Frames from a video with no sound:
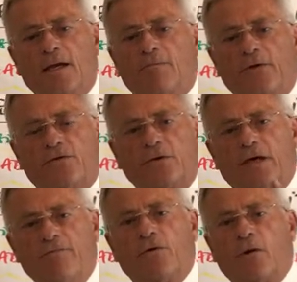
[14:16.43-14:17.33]
But to
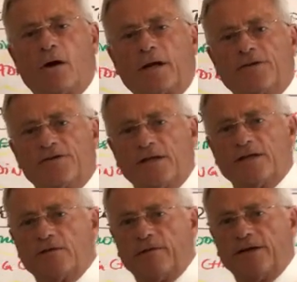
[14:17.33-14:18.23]
give your
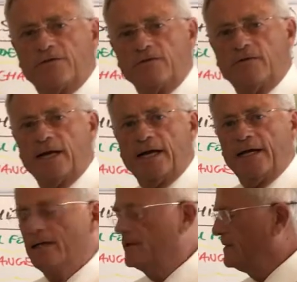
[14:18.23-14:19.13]
organization wings to
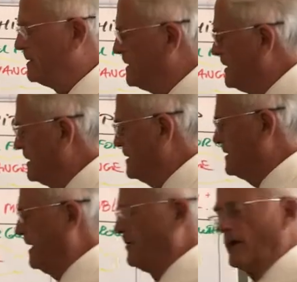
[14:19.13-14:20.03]
fly,
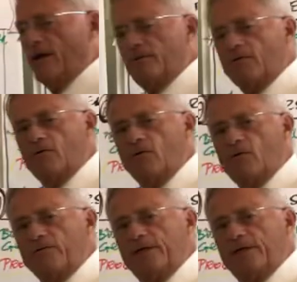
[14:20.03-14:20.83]
then you have to go over